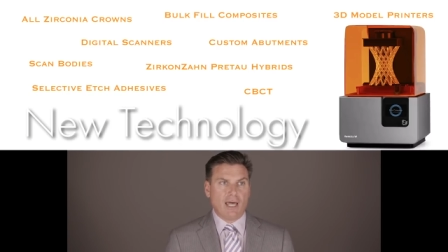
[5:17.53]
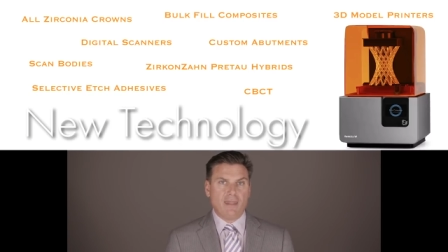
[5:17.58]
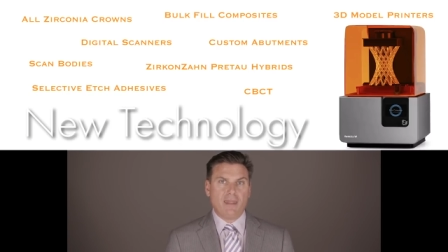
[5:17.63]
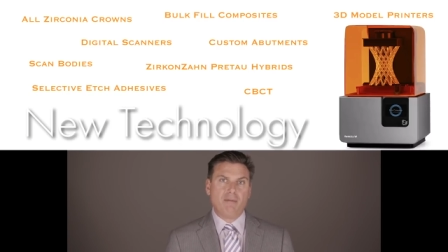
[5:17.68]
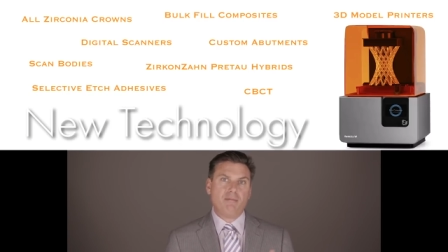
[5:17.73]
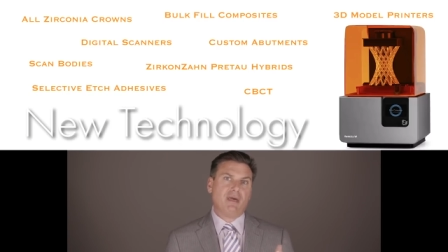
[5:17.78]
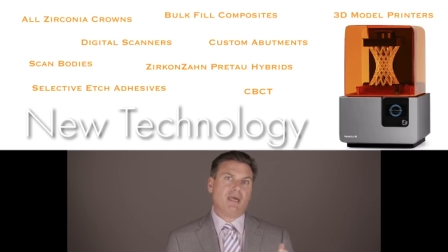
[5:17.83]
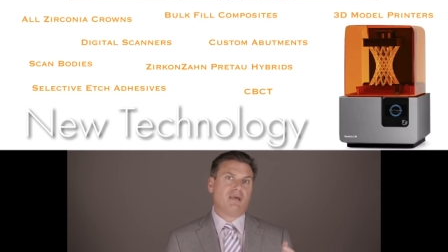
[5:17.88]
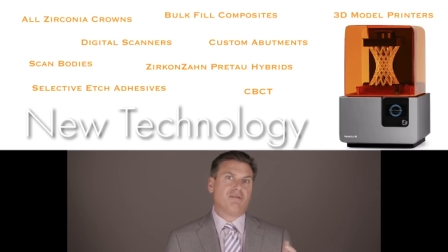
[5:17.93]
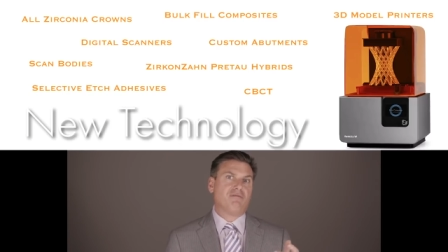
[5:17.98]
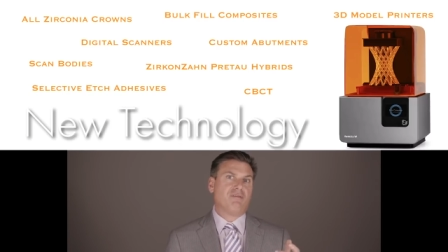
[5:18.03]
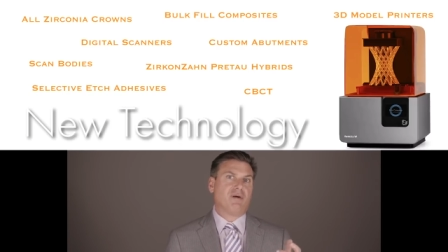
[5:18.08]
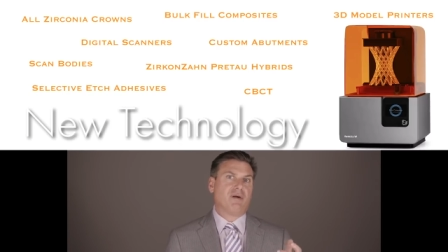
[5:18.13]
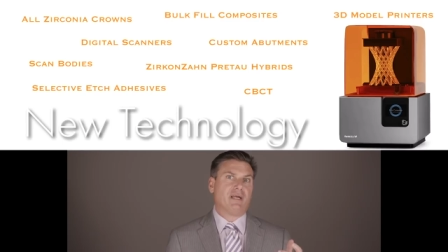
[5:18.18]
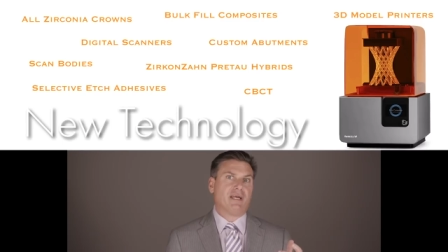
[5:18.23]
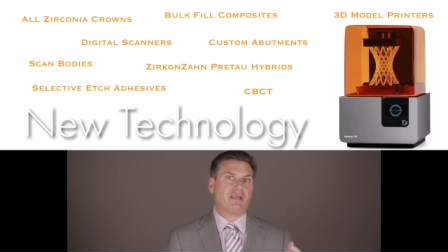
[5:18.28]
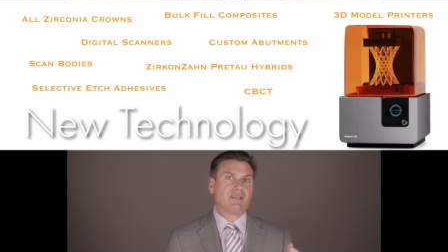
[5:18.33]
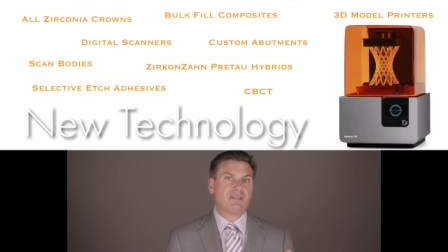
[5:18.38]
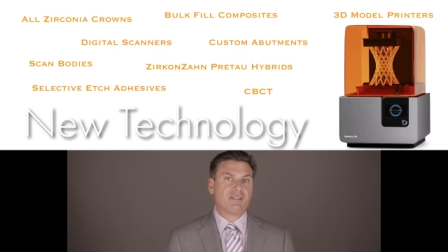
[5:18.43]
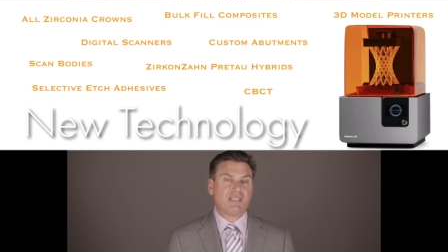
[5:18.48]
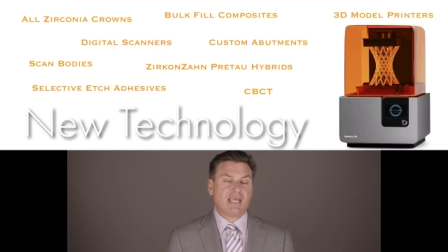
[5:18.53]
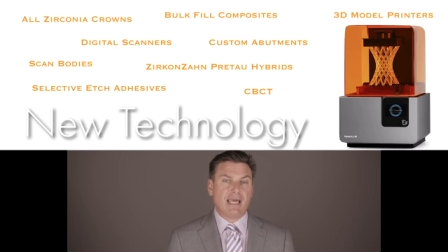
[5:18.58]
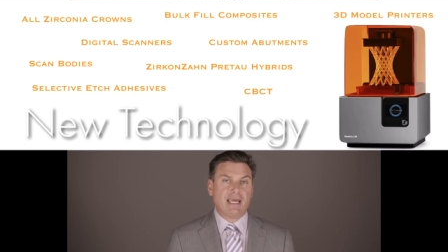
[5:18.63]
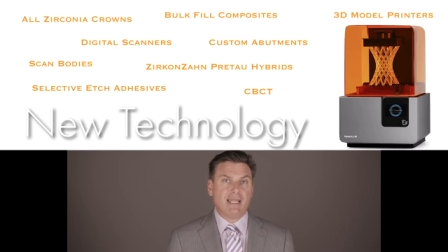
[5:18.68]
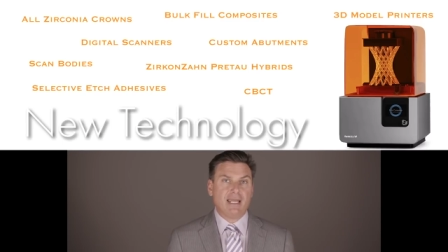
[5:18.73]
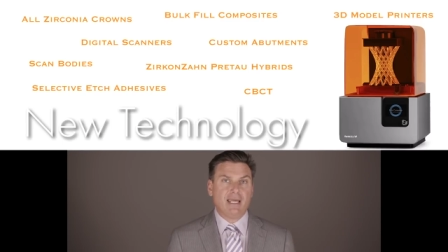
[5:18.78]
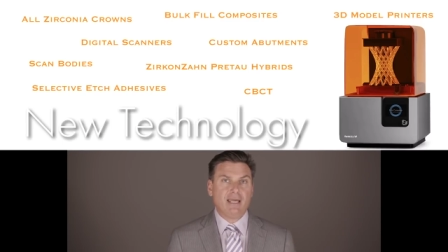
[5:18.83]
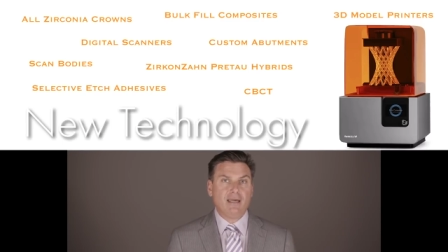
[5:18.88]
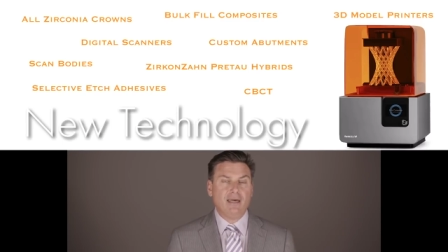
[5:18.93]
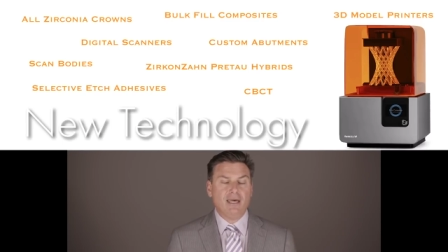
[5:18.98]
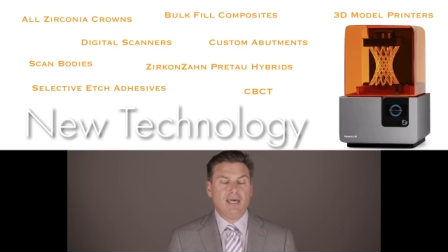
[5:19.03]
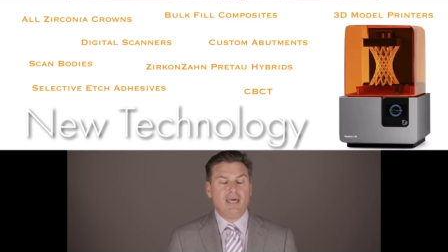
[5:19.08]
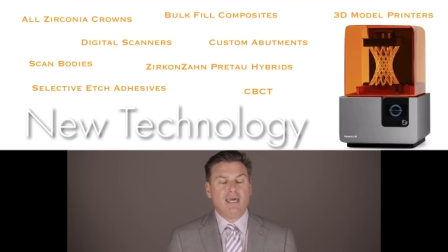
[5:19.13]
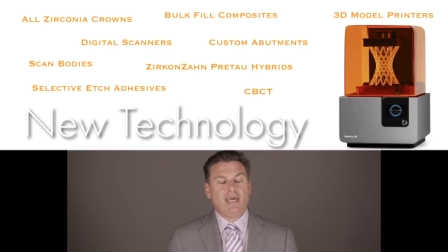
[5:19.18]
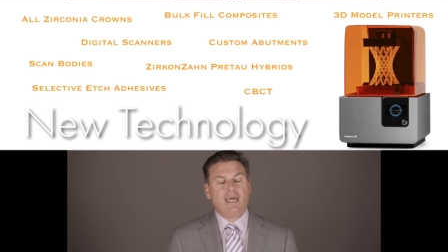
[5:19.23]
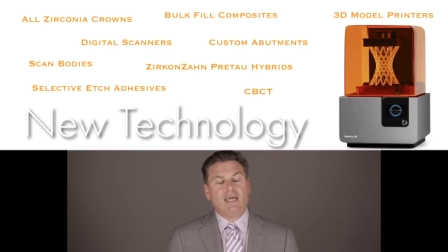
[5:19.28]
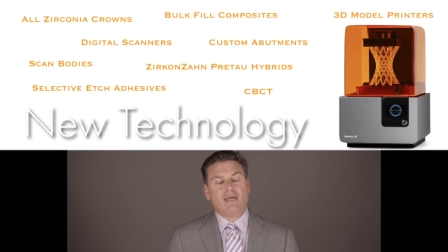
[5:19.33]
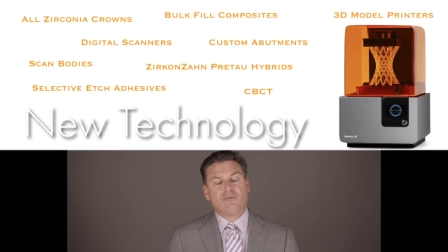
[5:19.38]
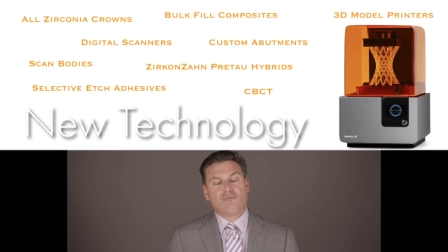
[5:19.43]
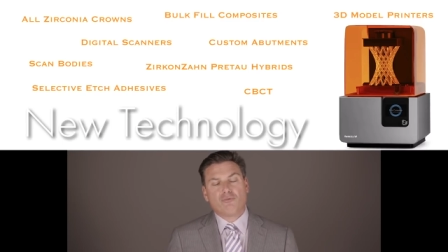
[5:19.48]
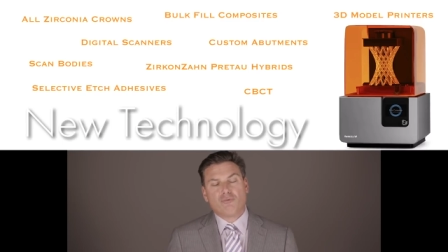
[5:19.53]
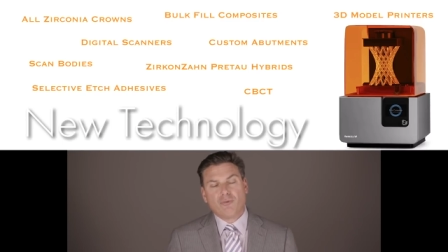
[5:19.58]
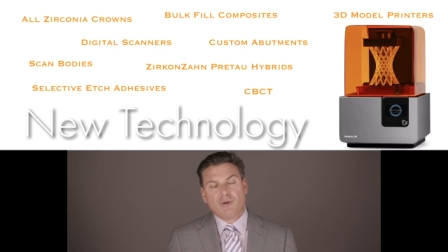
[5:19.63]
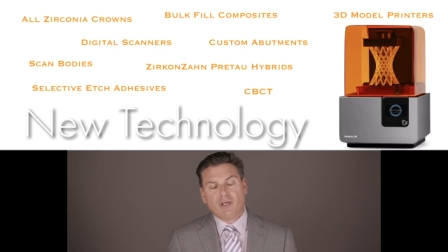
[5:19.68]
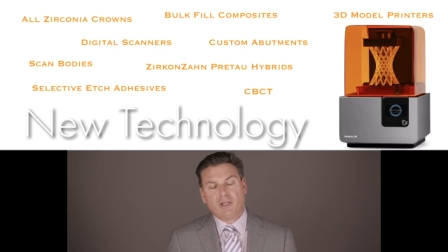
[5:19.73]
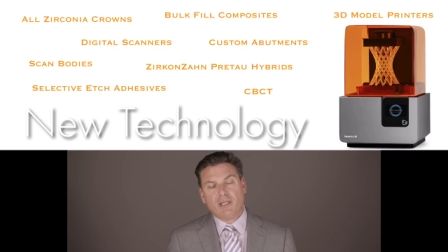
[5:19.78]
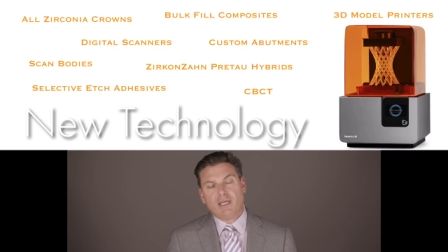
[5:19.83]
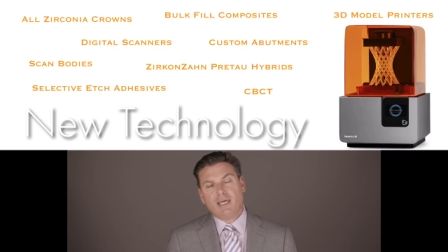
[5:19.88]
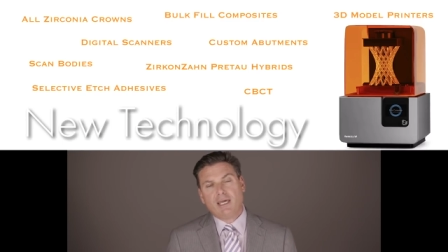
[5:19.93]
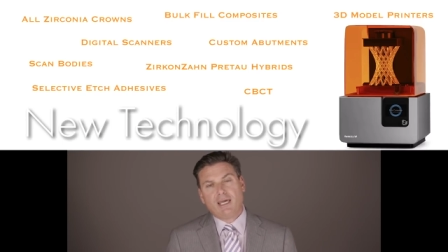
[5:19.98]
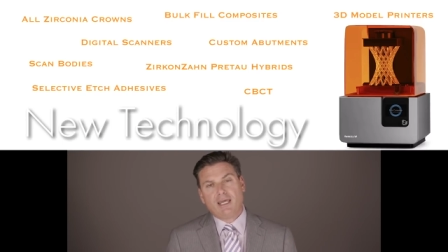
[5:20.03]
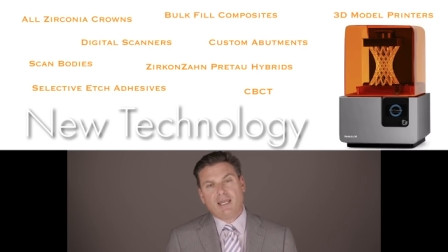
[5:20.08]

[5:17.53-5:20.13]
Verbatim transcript: and they make it very exciting and really